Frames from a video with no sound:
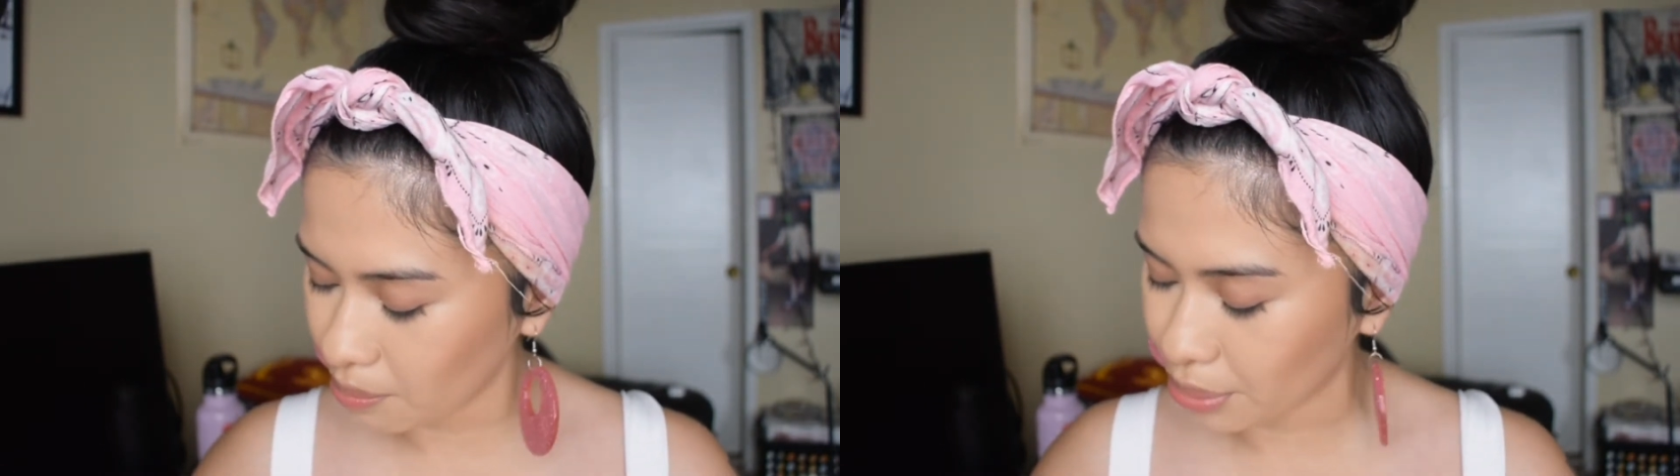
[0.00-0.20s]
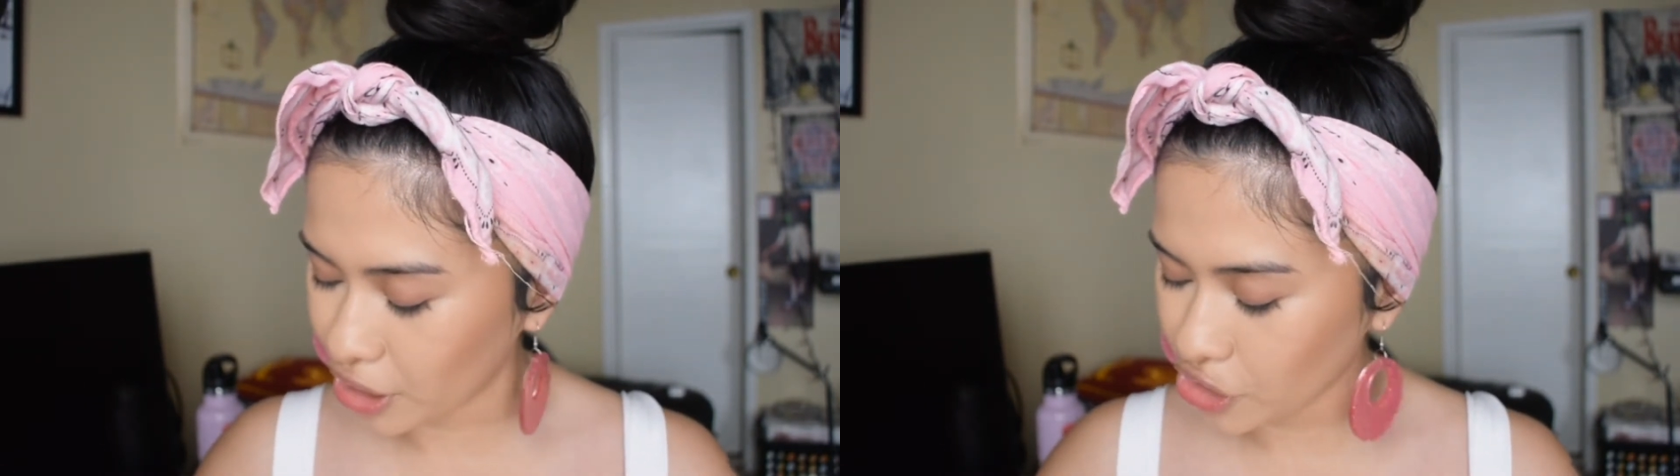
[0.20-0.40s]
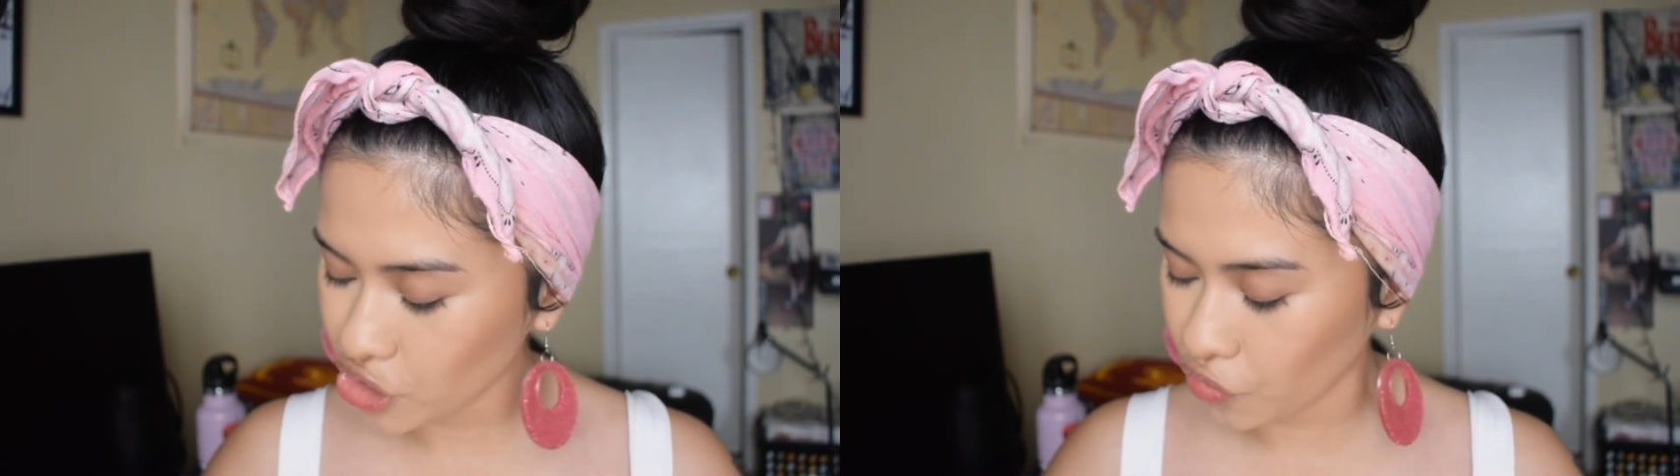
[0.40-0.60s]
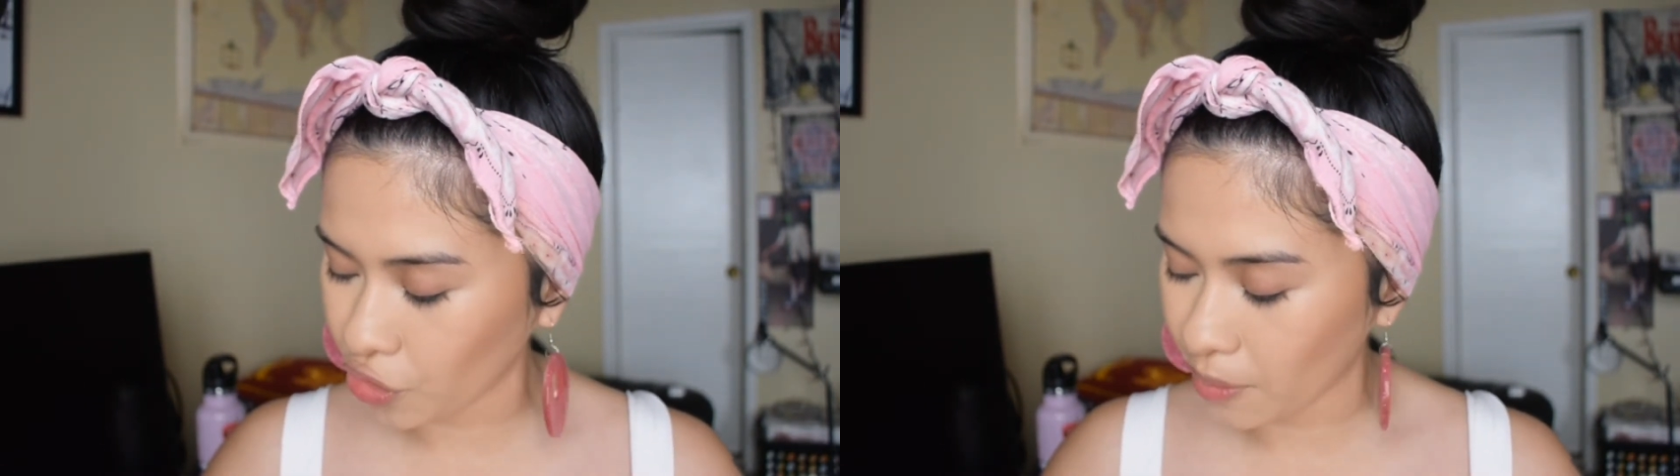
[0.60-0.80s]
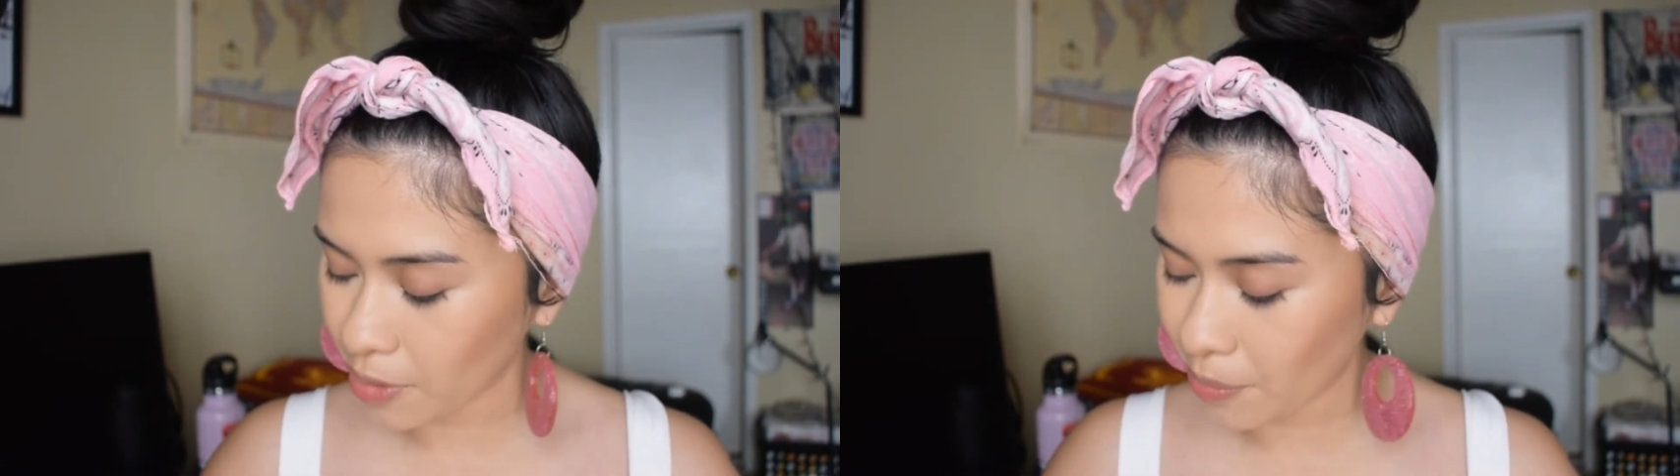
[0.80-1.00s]
Blush
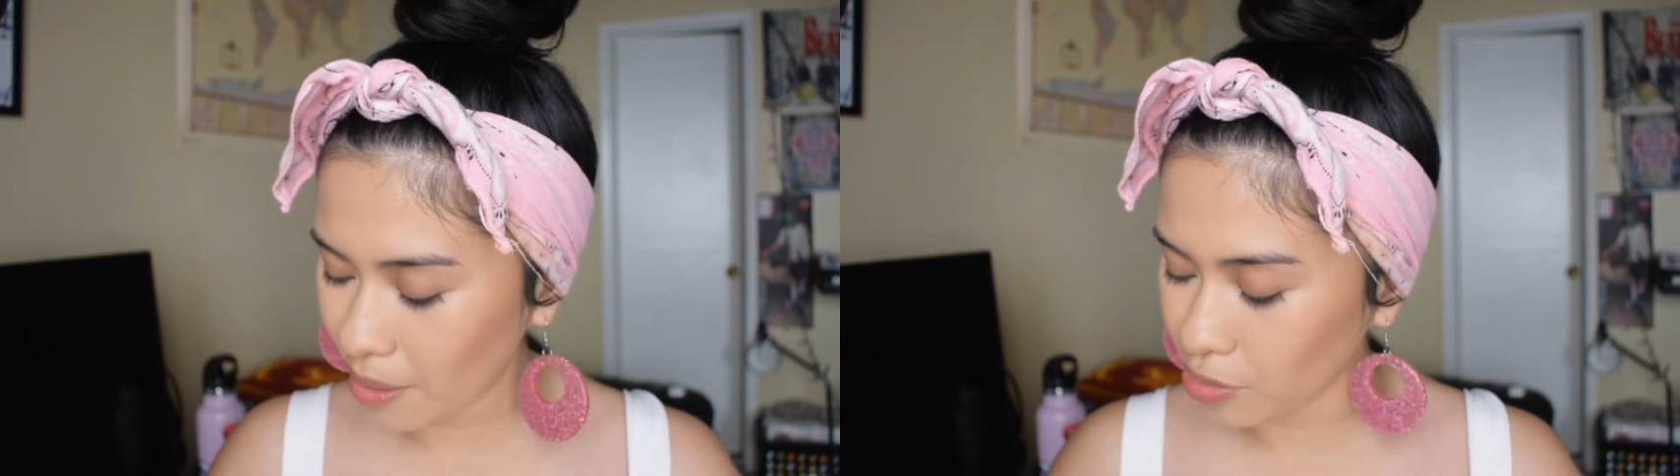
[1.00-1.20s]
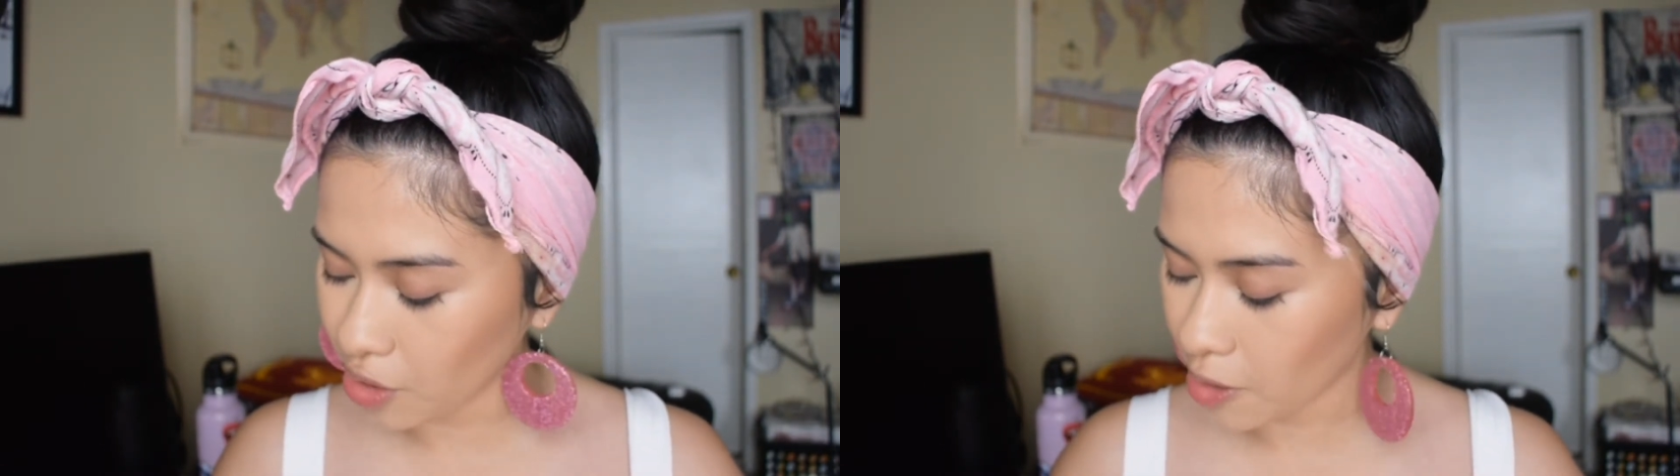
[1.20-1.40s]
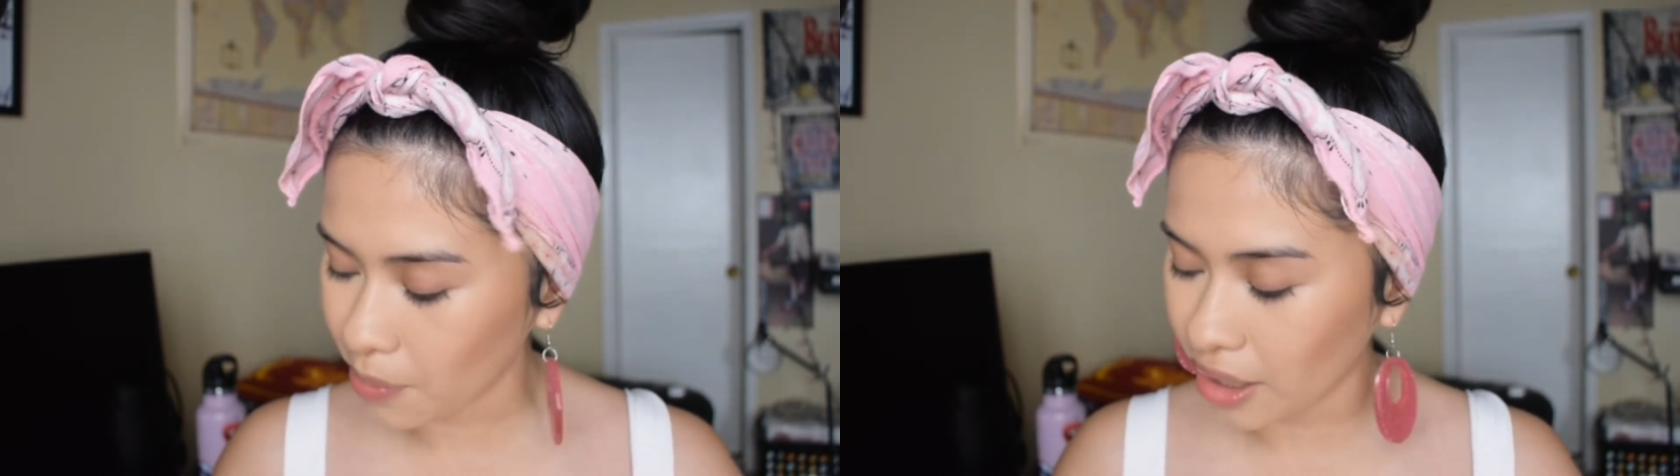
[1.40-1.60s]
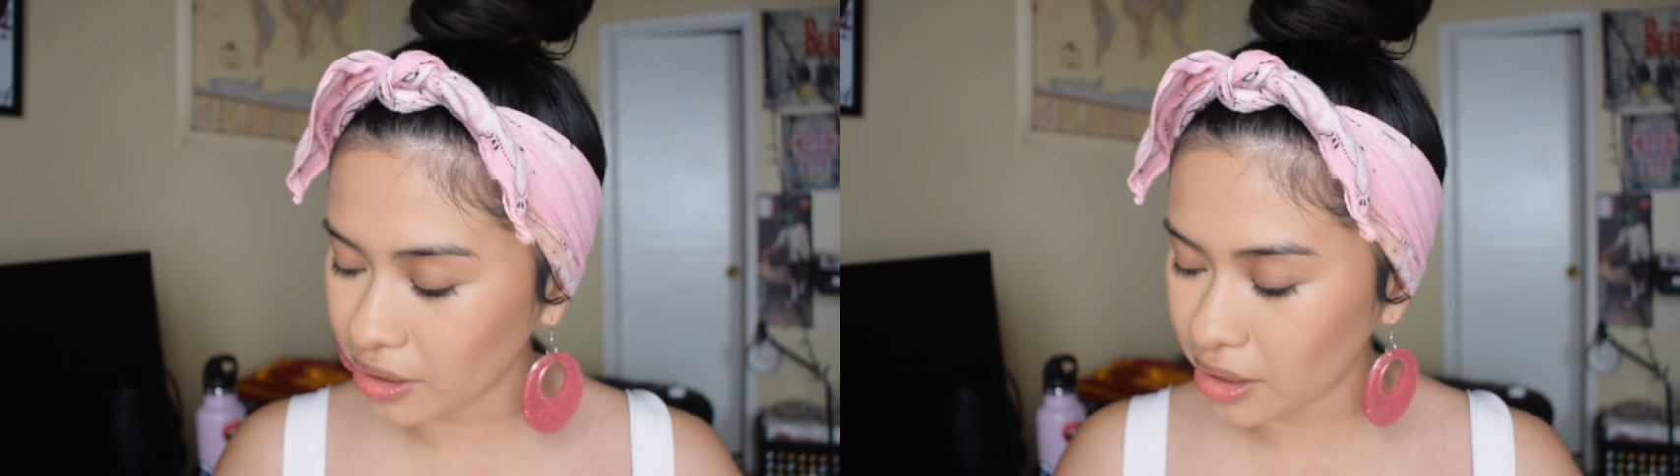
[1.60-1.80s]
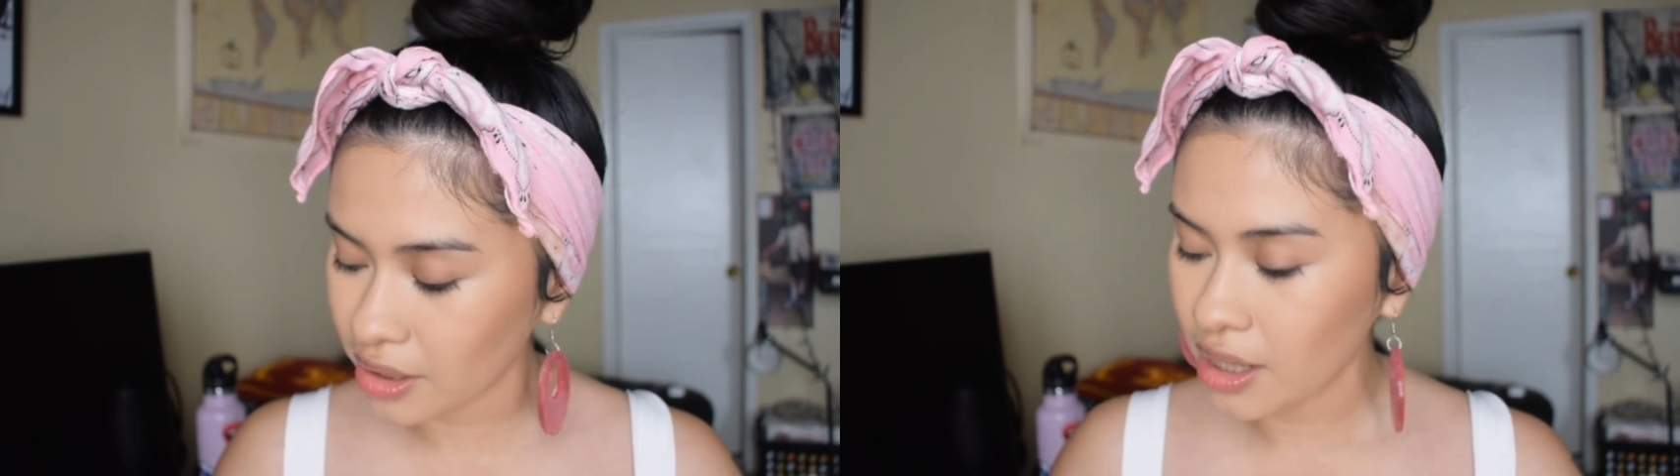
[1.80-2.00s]
from the Pat McGrath palette,